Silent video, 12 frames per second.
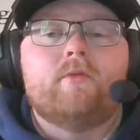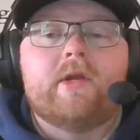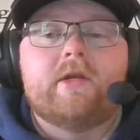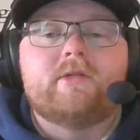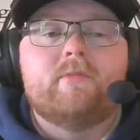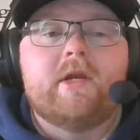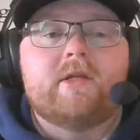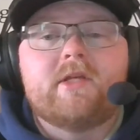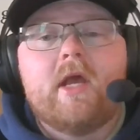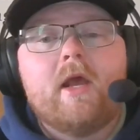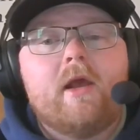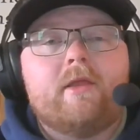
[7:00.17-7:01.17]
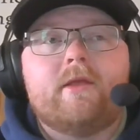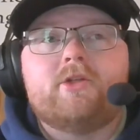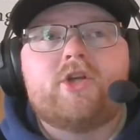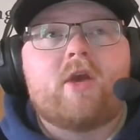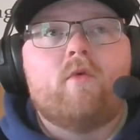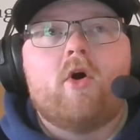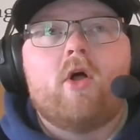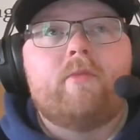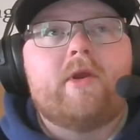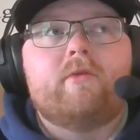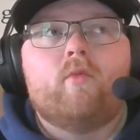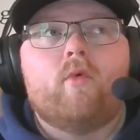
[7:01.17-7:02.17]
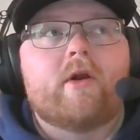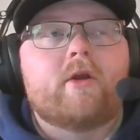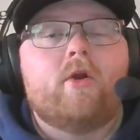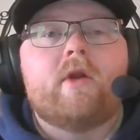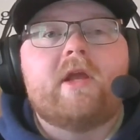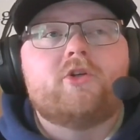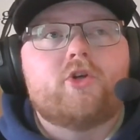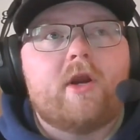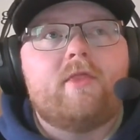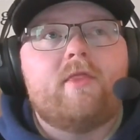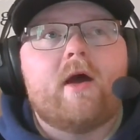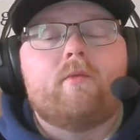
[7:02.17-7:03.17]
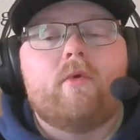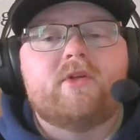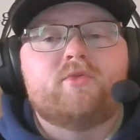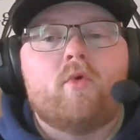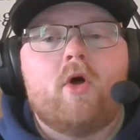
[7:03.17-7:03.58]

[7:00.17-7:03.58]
to win his minutes. And then Jake Wallman, what a great trade that was.